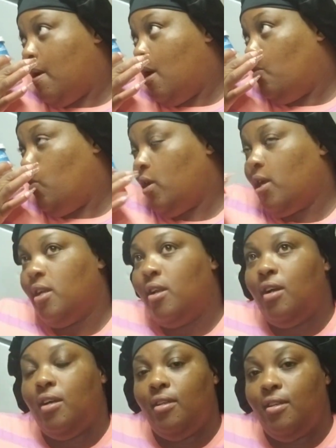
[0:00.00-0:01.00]
I'm working
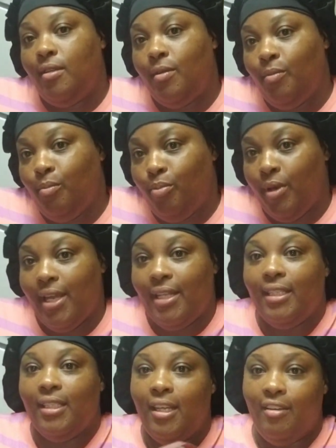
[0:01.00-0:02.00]
on bringing
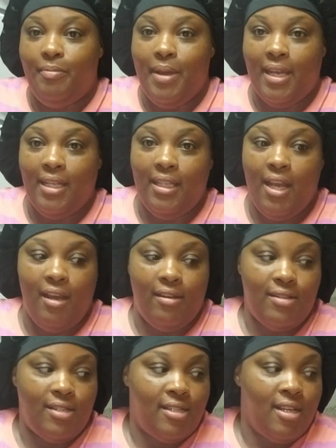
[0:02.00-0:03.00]
the love back in the house.